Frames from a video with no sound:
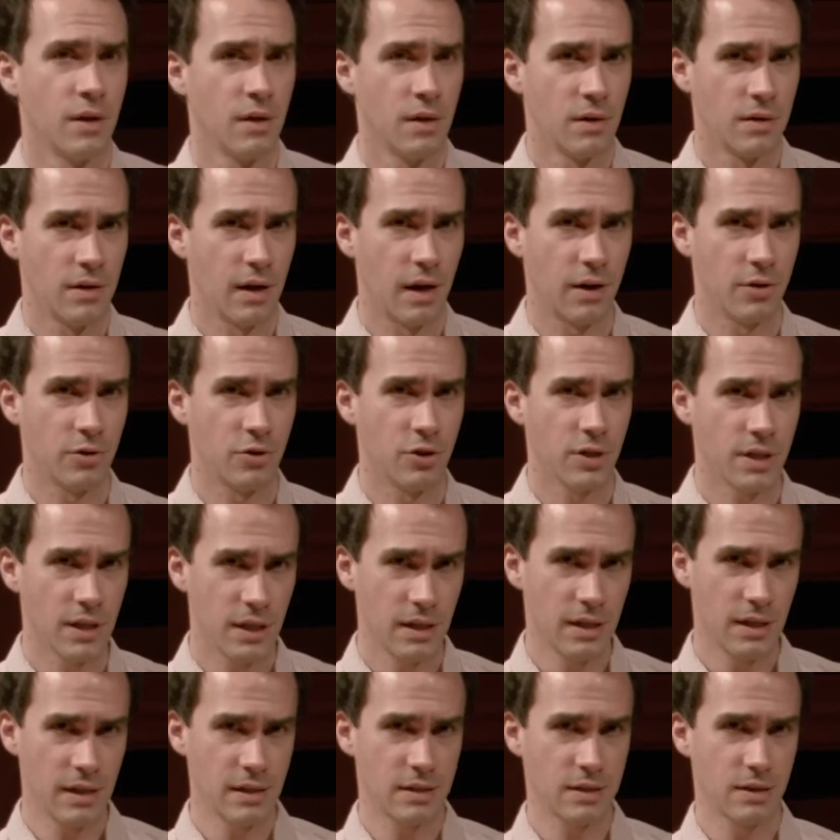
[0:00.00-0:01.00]
Now, you're going to
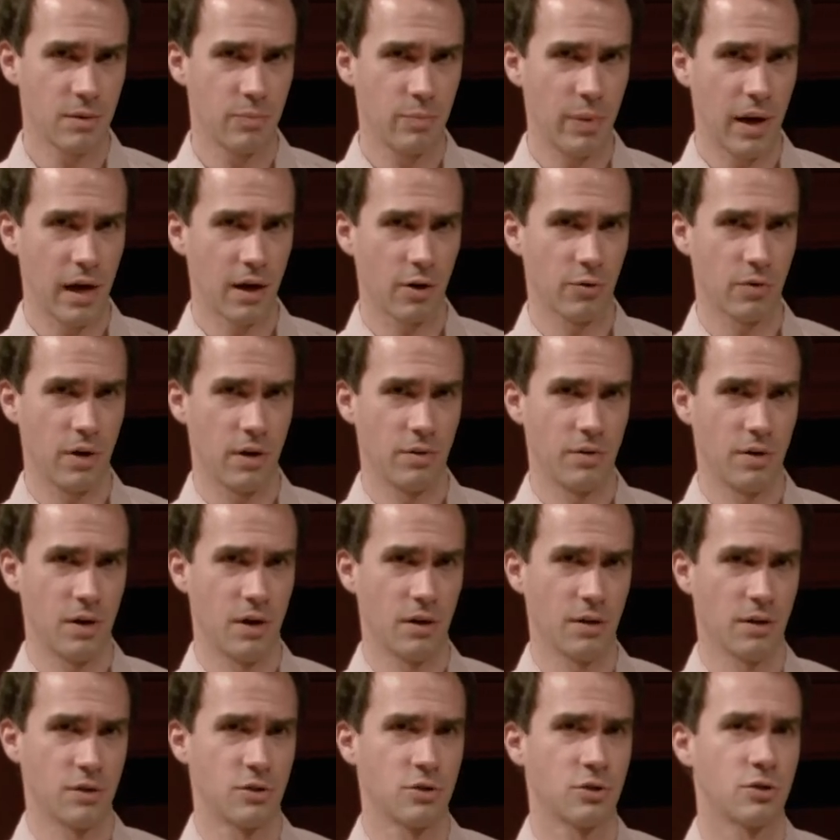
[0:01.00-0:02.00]
need some background
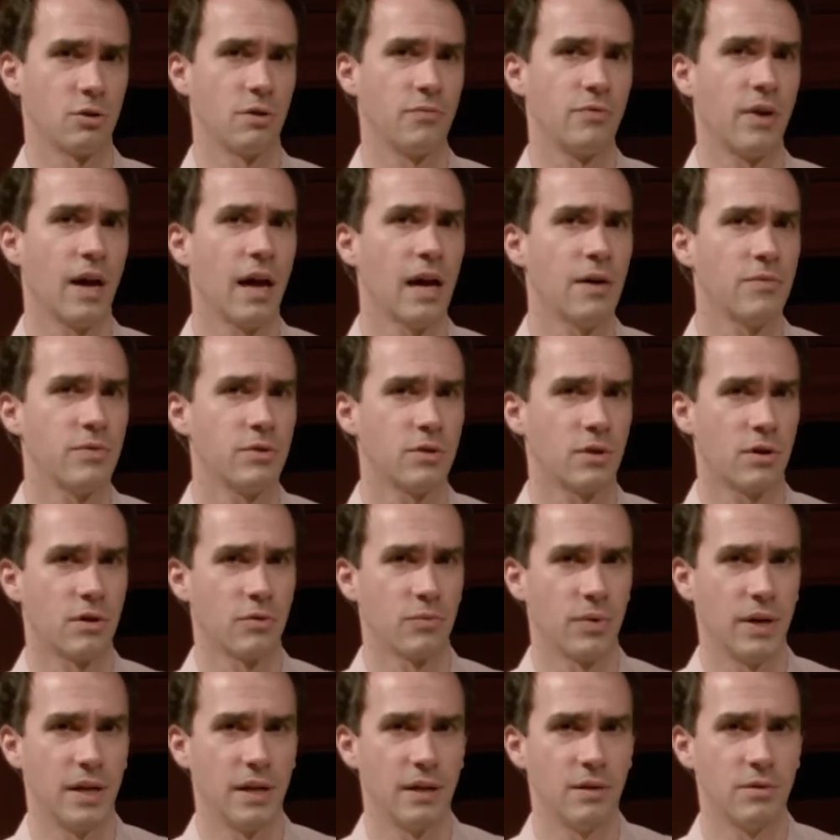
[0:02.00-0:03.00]
knowledge, so if you haven't
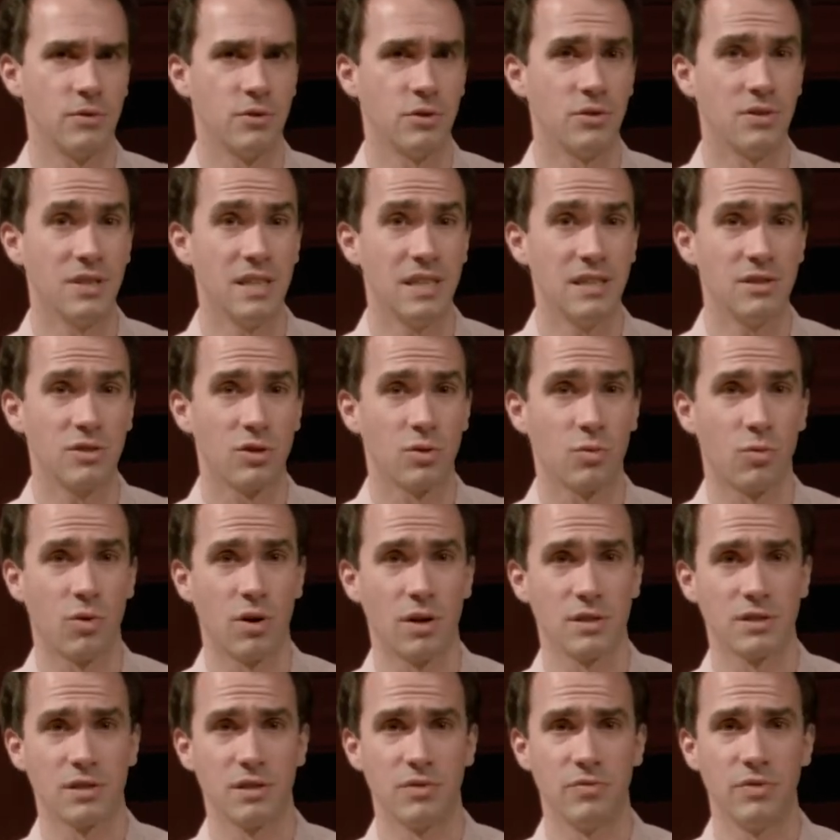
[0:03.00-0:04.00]
already, you'll need to
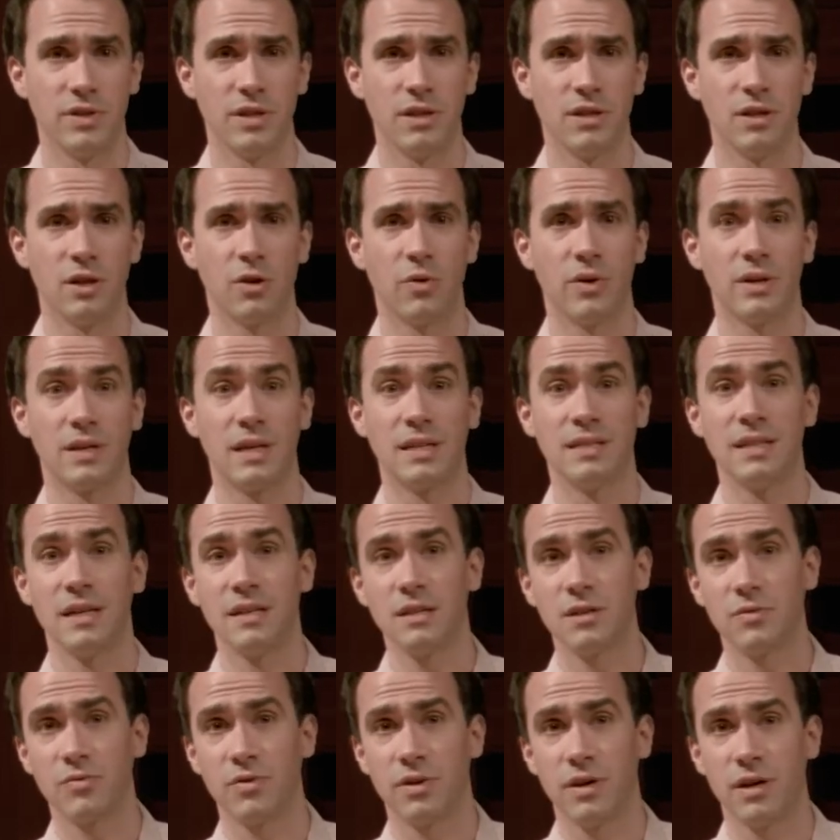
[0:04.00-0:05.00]
watch the video on
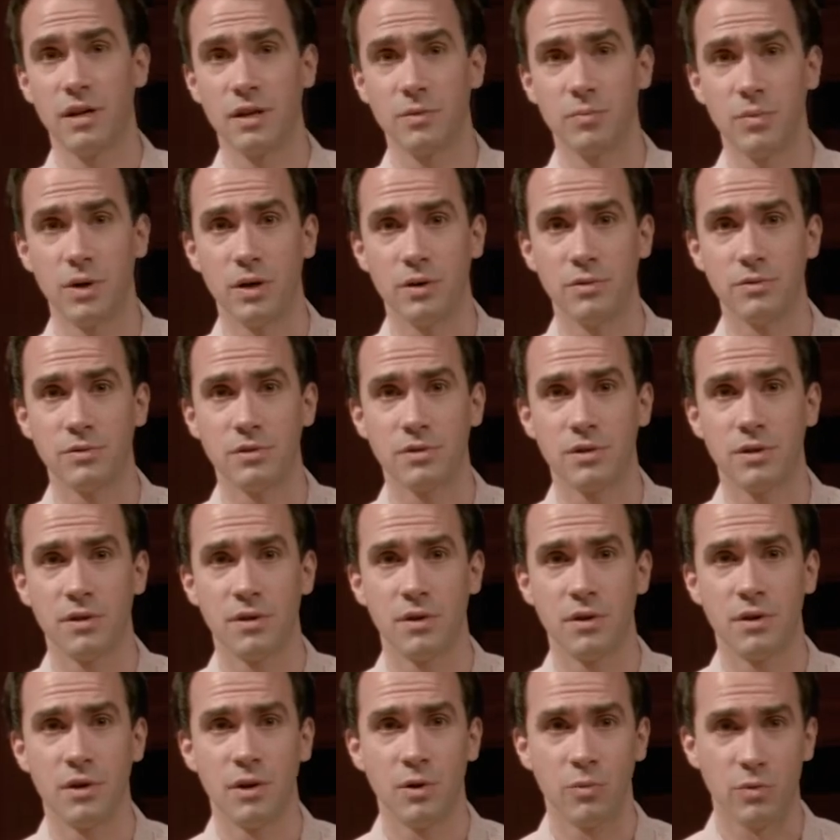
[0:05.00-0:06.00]
identifying modes,
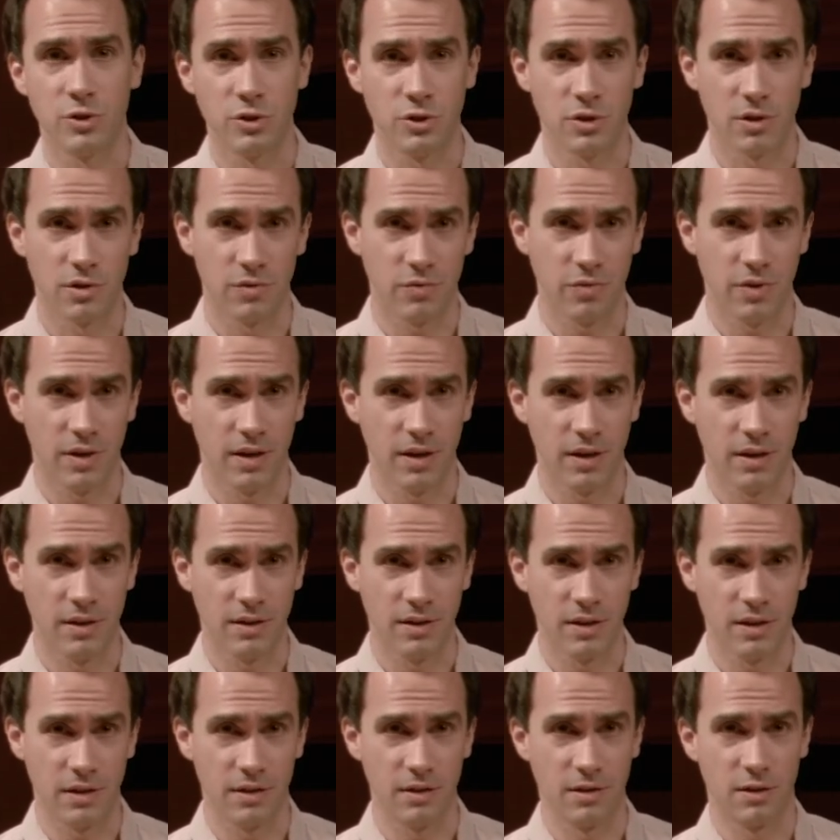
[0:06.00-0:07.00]
which you can find
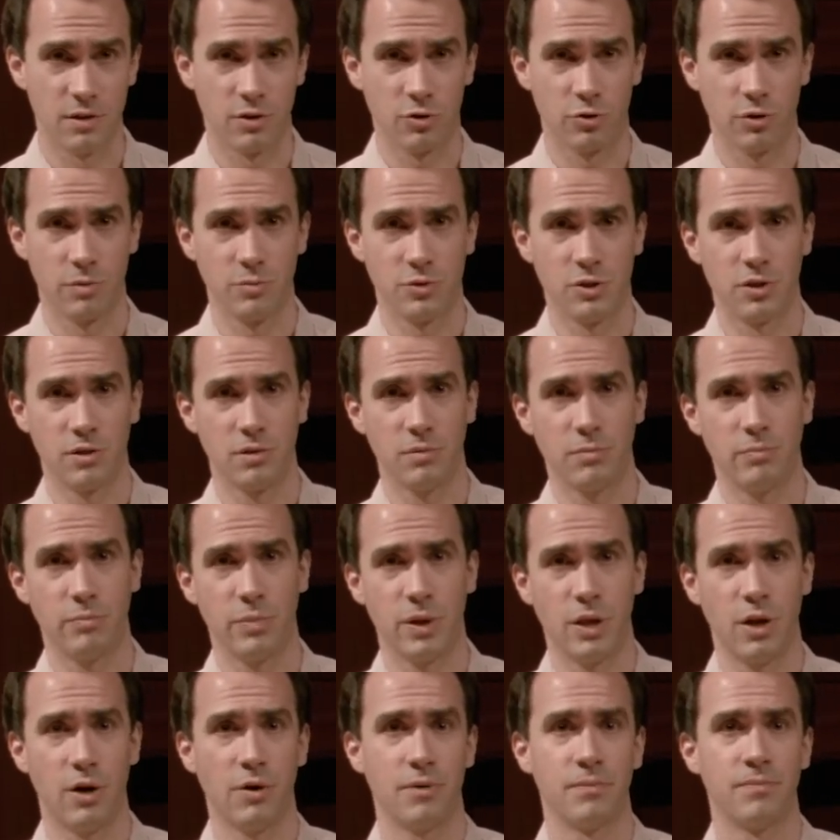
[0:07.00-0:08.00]
in the description
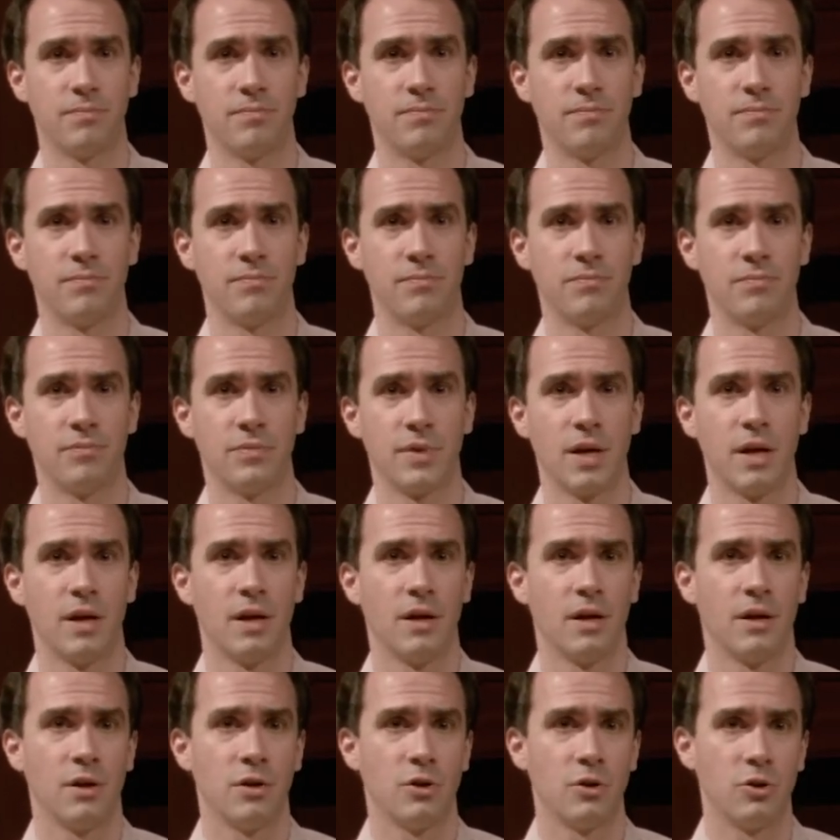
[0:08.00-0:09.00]
below.
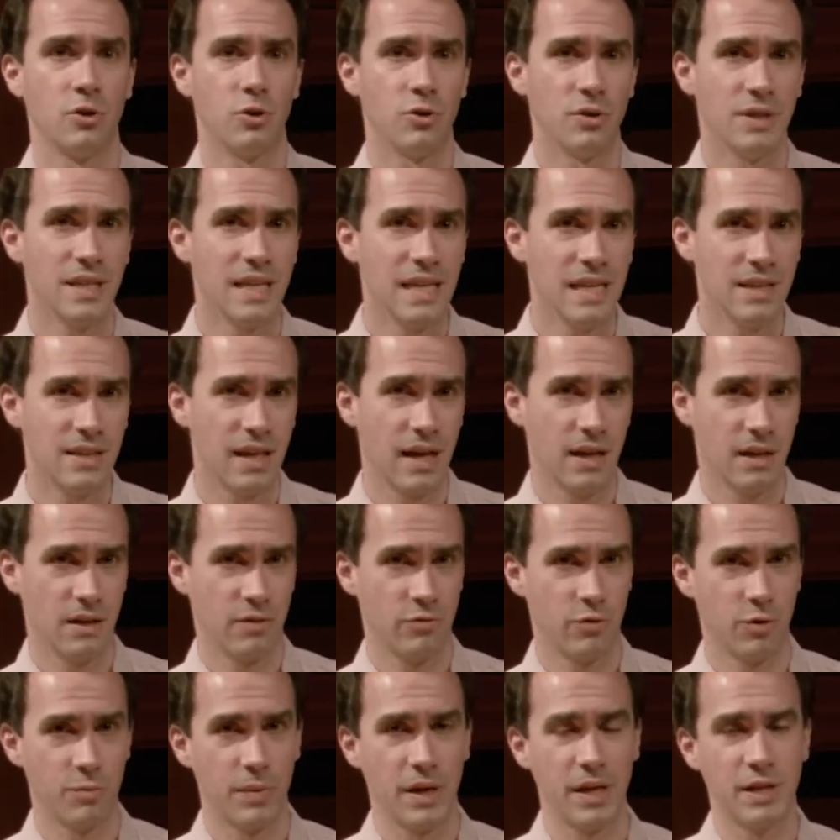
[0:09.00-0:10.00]
You'll need that
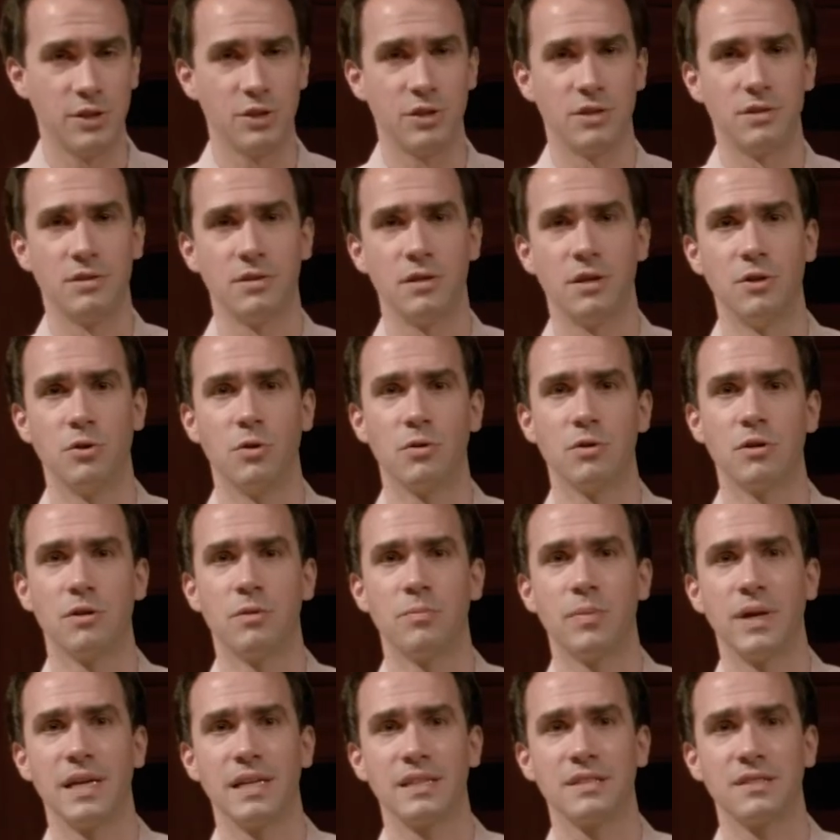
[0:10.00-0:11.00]
information in order to
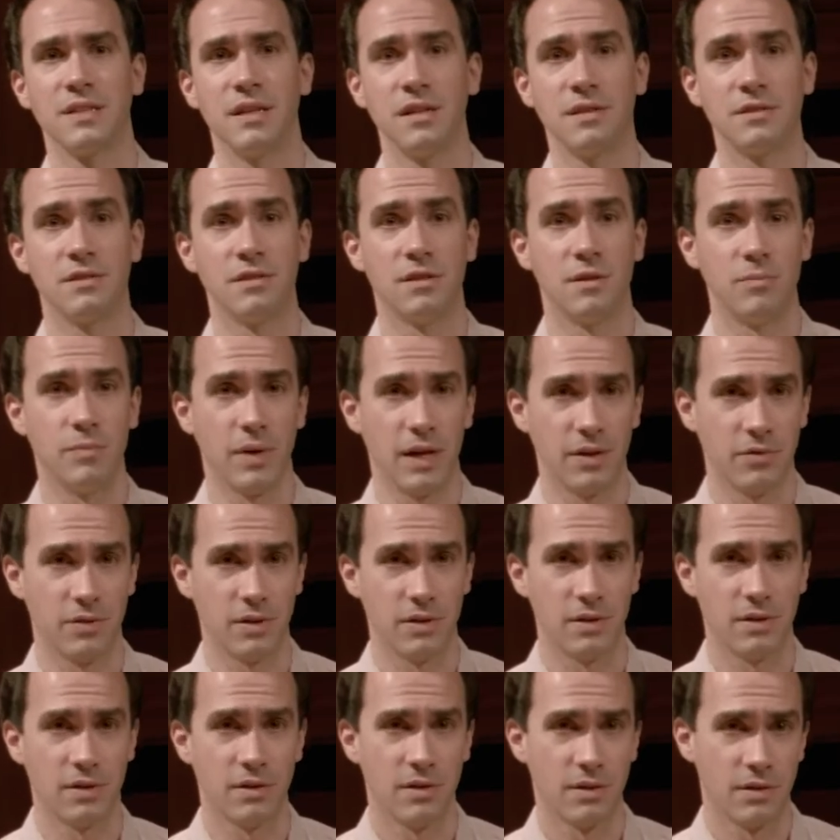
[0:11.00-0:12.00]
make sense of the
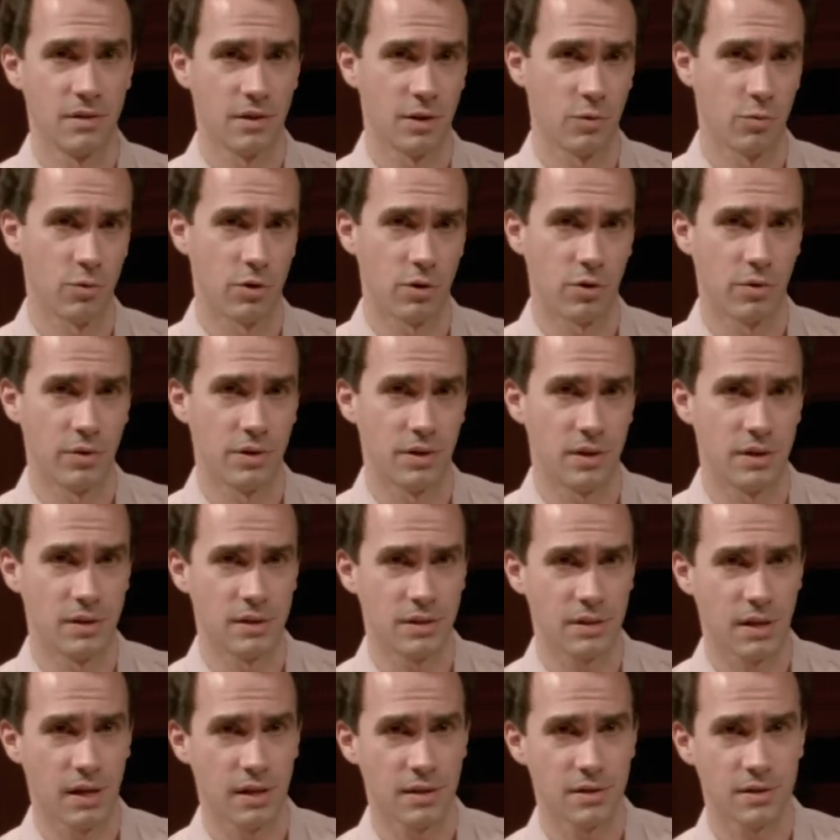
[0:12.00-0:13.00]
method that we're going to
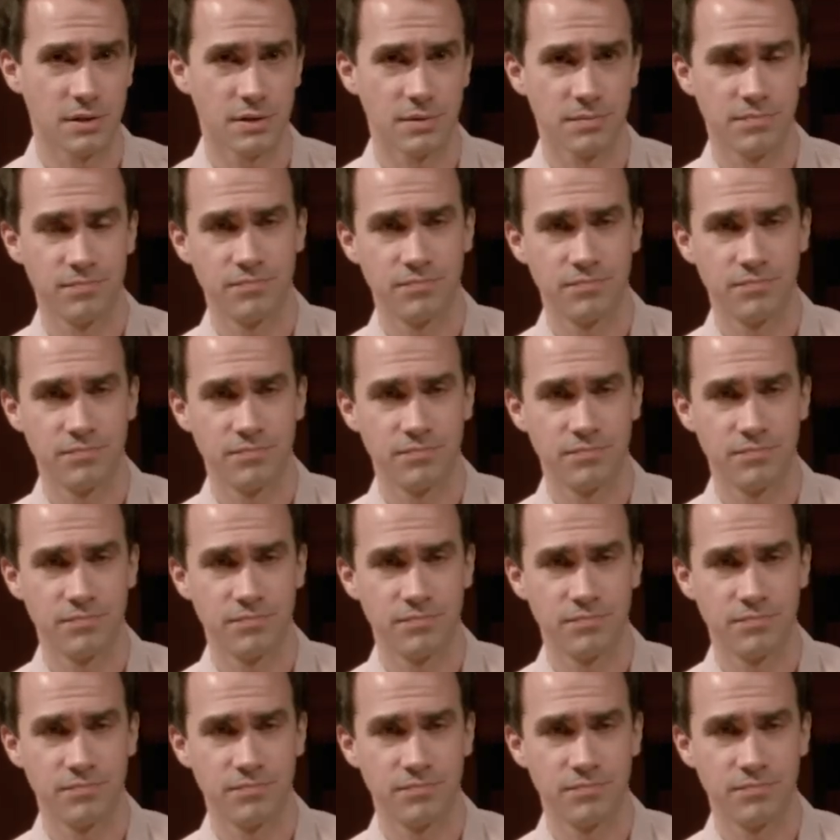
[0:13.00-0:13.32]
discuss.